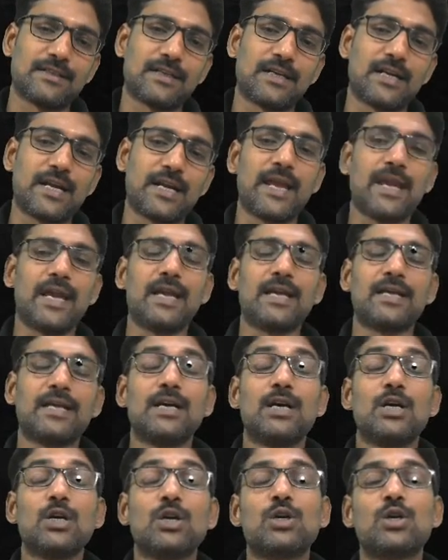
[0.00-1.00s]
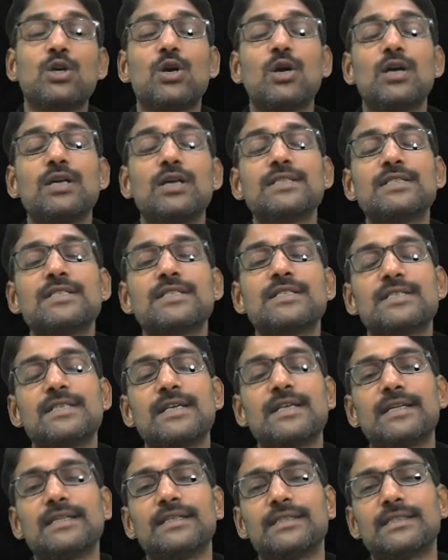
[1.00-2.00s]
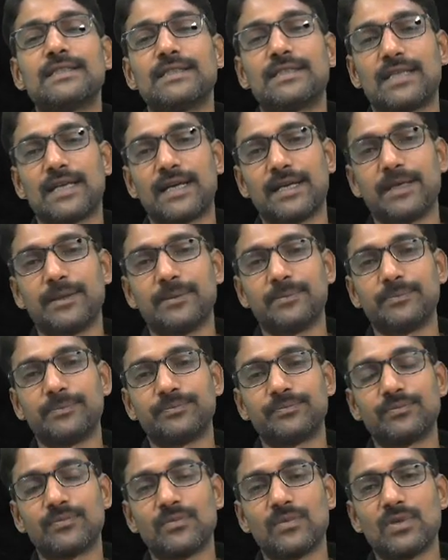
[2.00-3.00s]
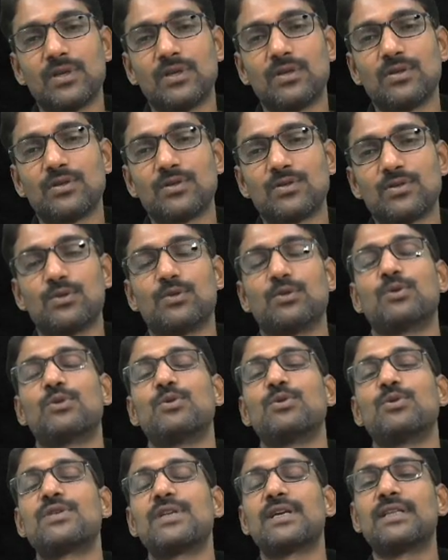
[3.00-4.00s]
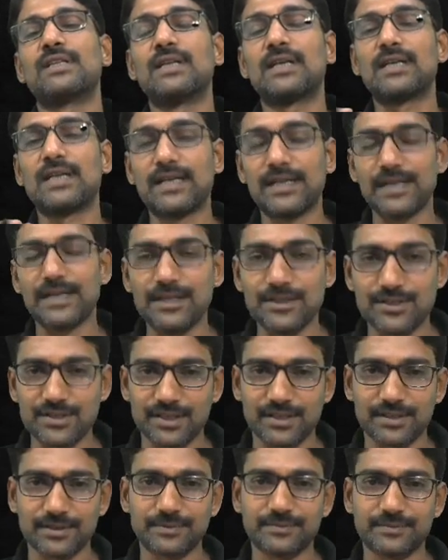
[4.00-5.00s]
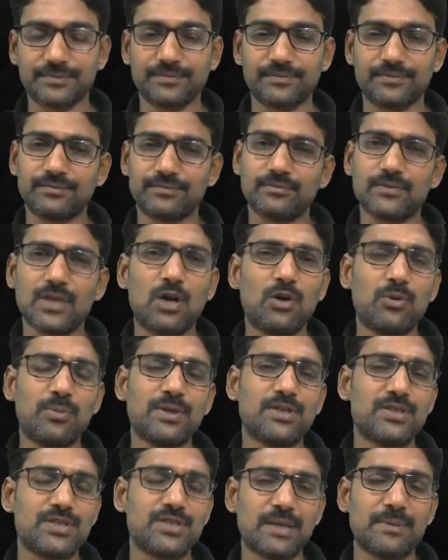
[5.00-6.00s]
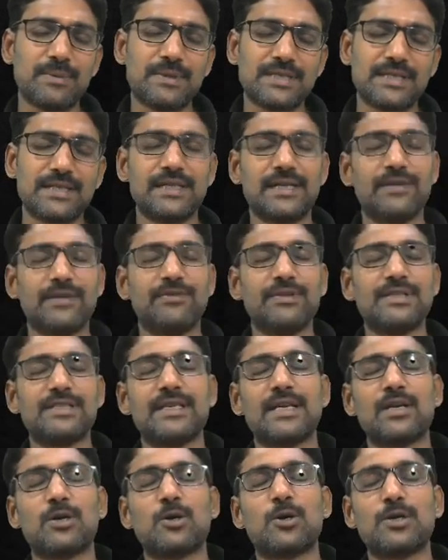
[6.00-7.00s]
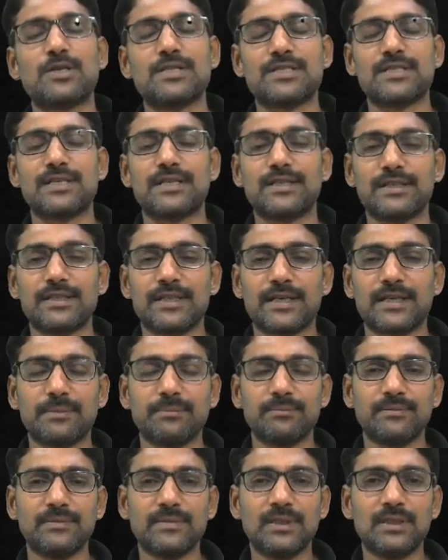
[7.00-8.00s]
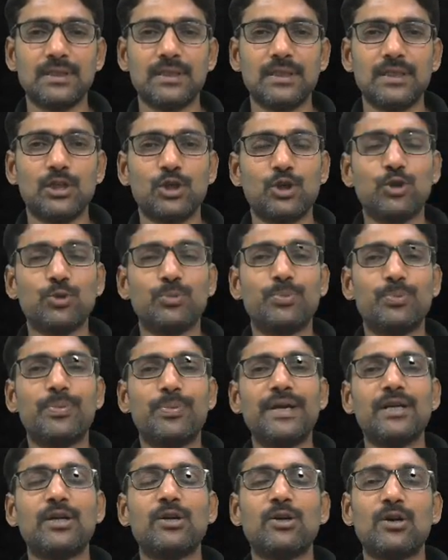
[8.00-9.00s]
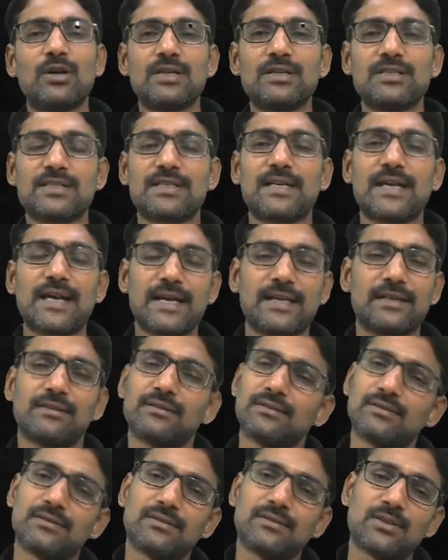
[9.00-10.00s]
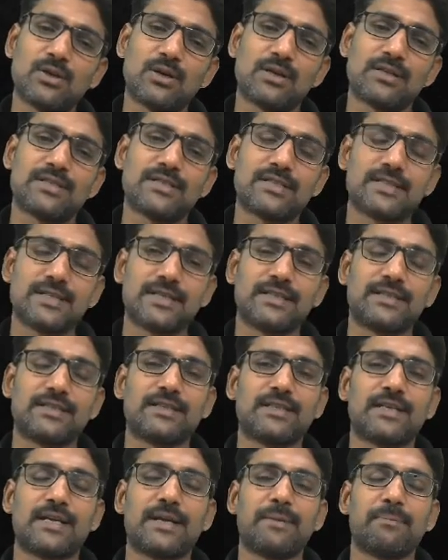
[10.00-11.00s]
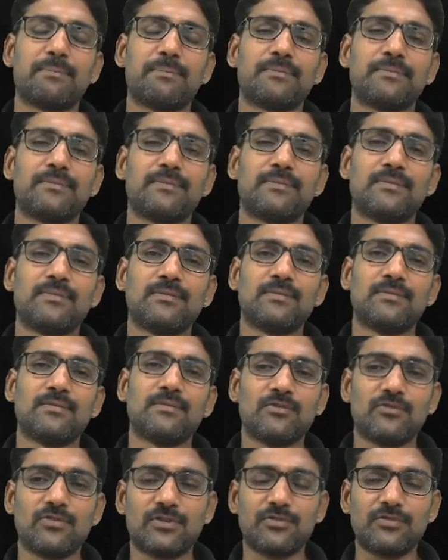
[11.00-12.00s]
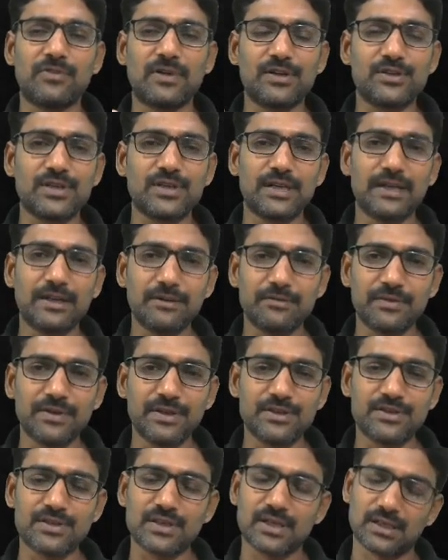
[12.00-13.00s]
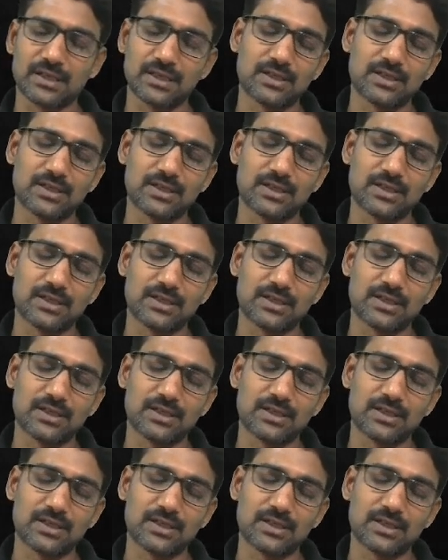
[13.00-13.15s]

take constant time. So to check the condition, how much time is needed? We say constant time. To print or scan, constant time. For function definition,